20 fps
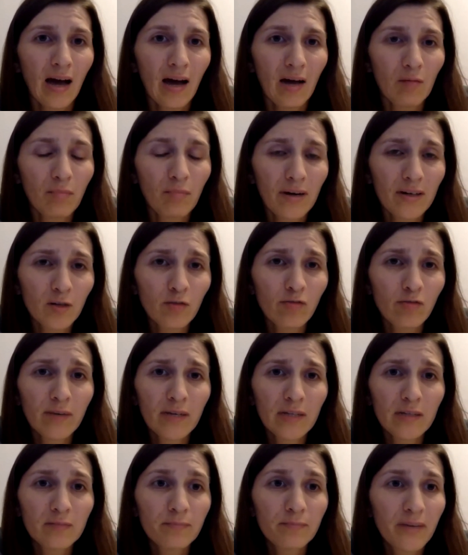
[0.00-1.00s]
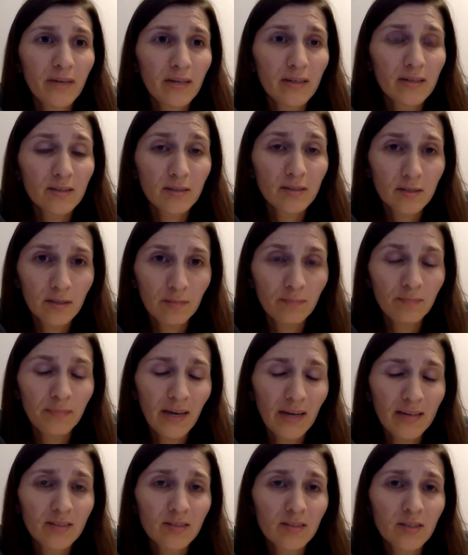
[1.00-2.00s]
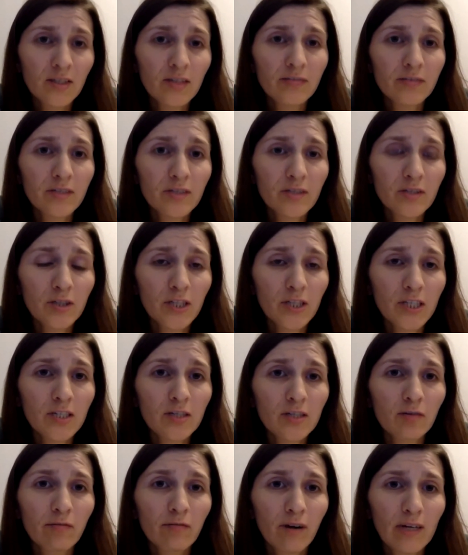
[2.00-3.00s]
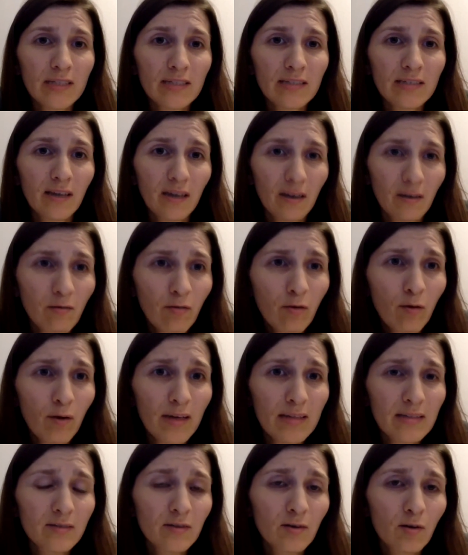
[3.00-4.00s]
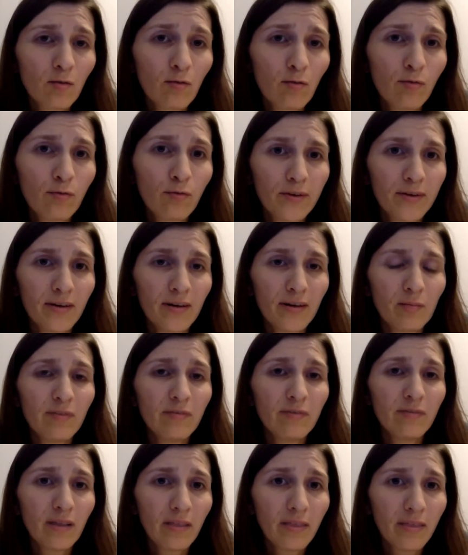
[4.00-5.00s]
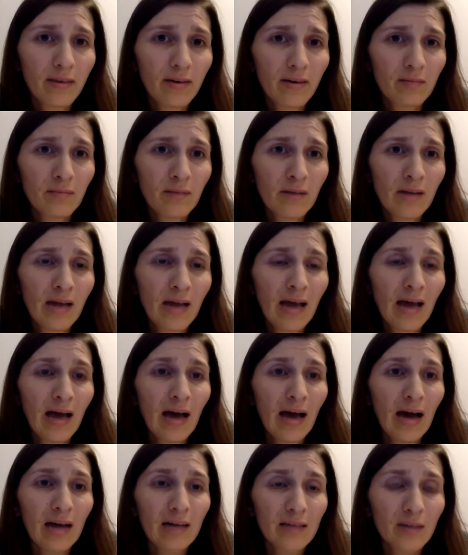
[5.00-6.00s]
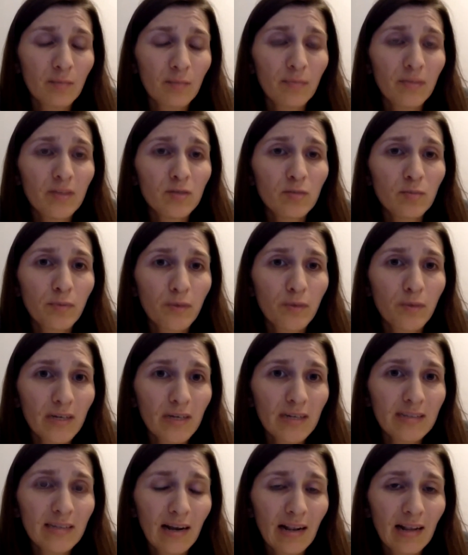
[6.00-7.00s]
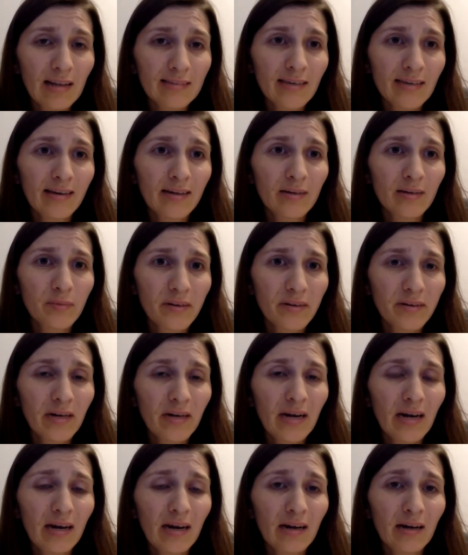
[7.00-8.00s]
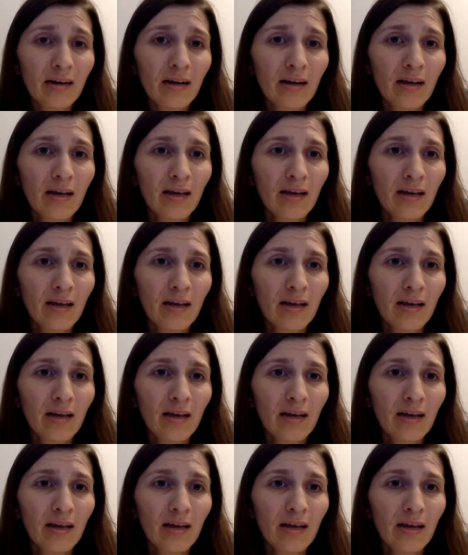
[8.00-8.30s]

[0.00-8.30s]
And part of my PhD research was the influence of Jeremy Bentham and the peace project in Latin America.